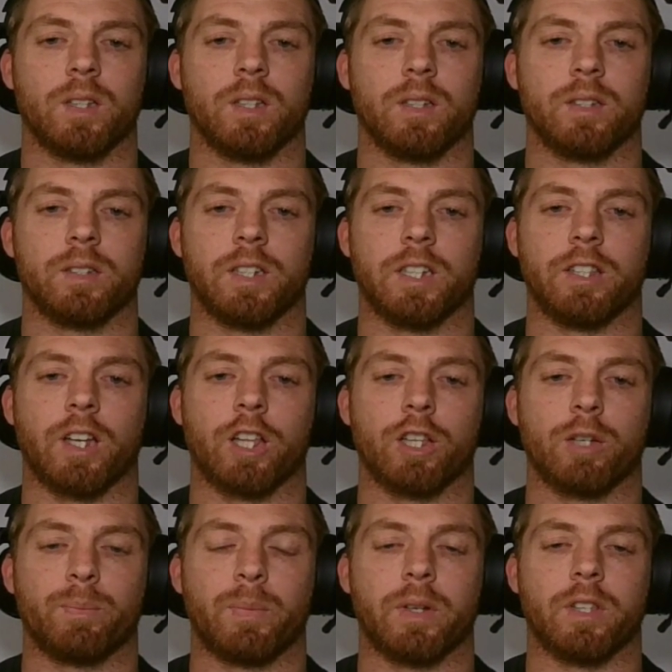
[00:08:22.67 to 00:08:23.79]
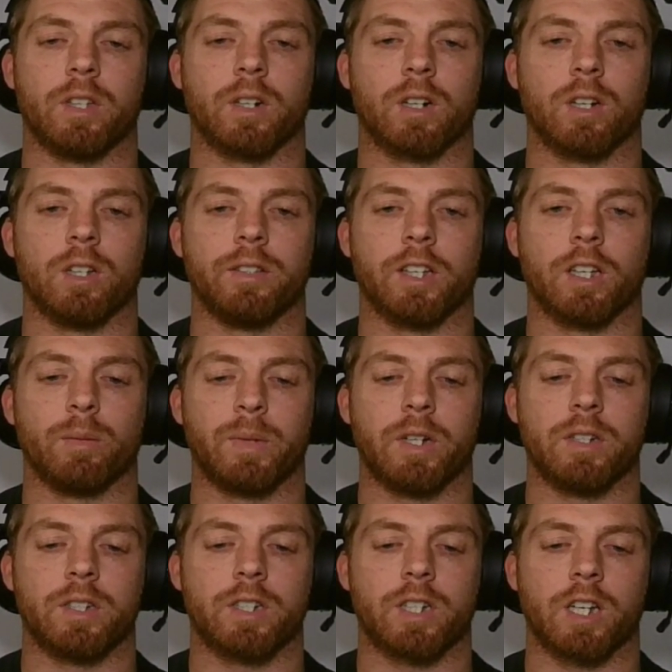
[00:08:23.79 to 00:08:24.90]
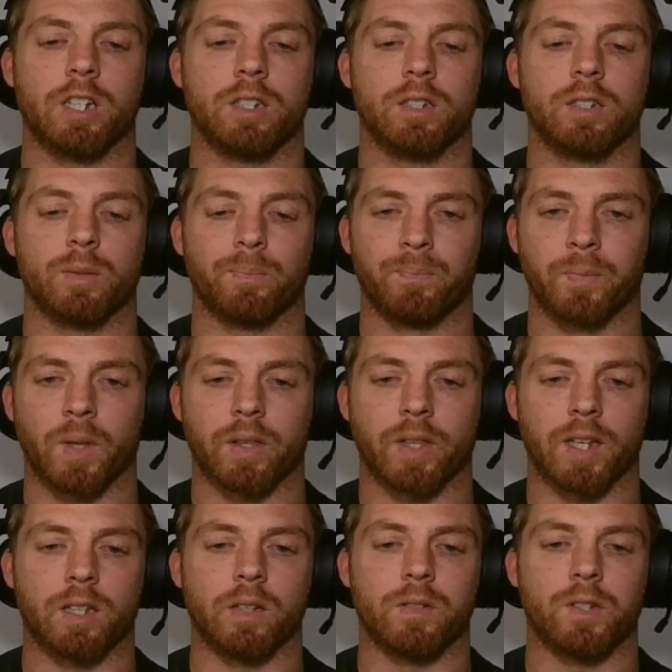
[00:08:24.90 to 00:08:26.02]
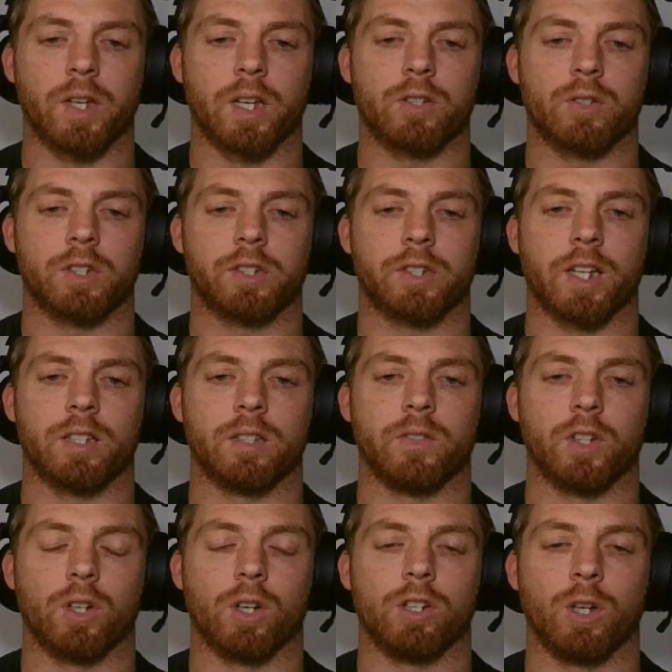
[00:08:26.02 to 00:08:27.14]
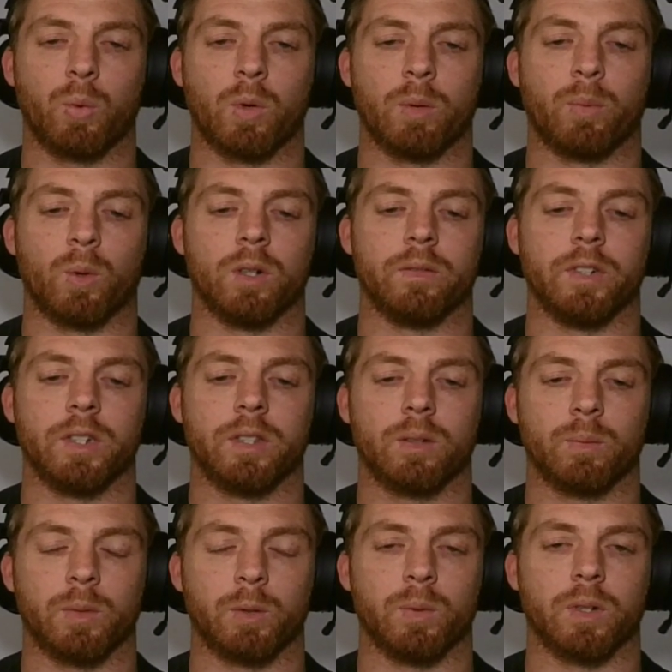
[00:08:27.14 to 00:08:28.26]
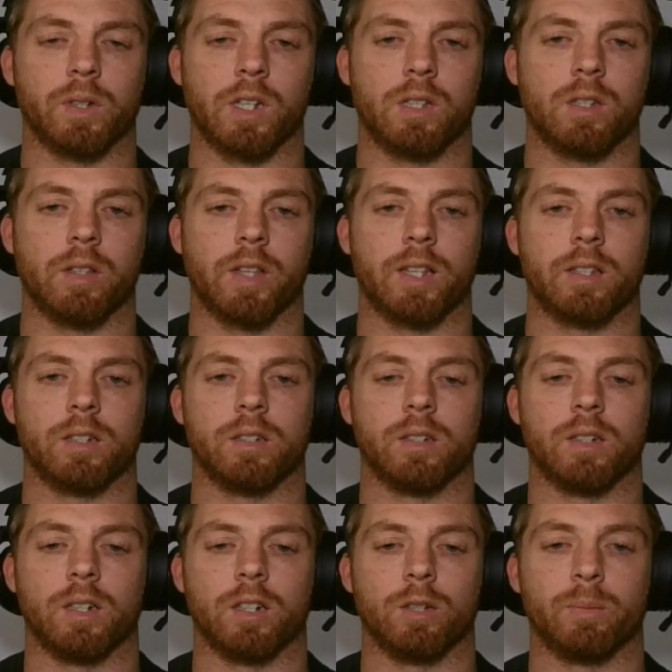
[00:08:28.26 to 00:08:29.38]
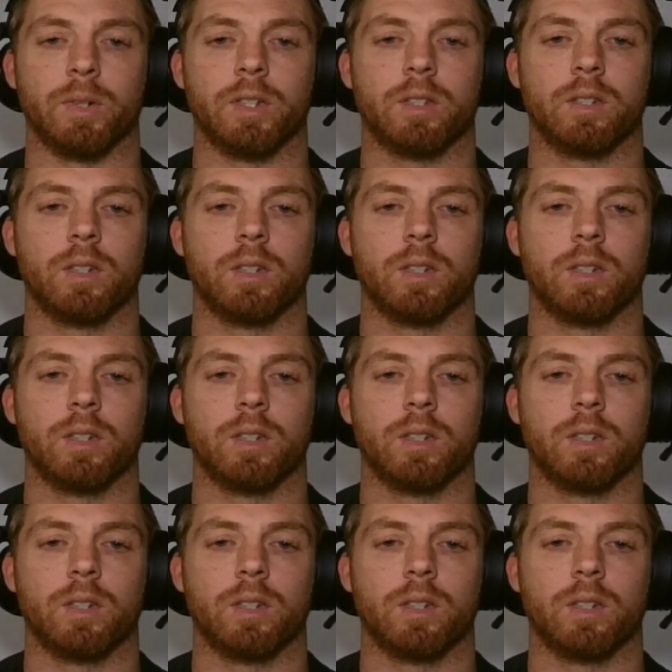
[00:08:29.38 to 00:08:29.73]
Seeing how the clothing appearance changes, that gives you extra stats if you go and equip all of it. But we'll get to that in a little bit.